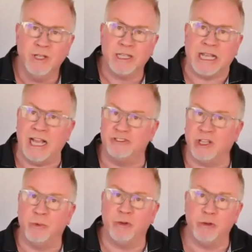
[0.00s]
guys, I
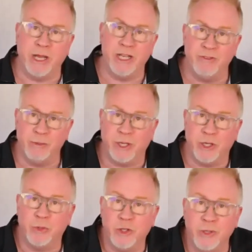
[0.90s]
want to remind everybody
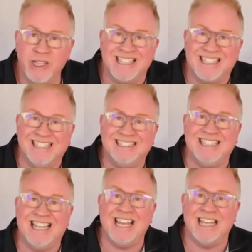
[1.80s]
we're doing the
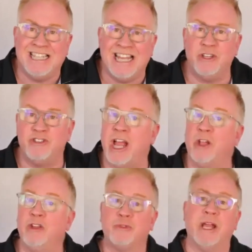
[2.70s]
TCA a day
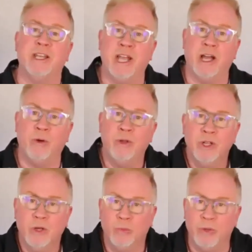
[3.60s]
challenge right now.
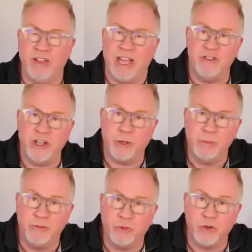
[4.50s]
We've had
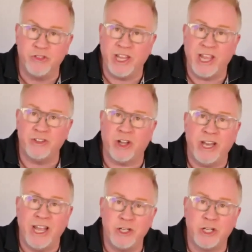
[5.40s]
Jeremy Forcier as our
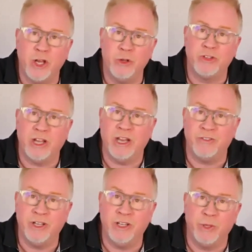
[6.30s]
head coach
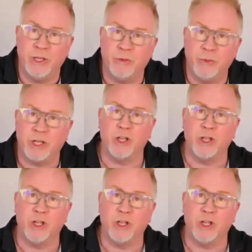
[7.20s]
every, we, we call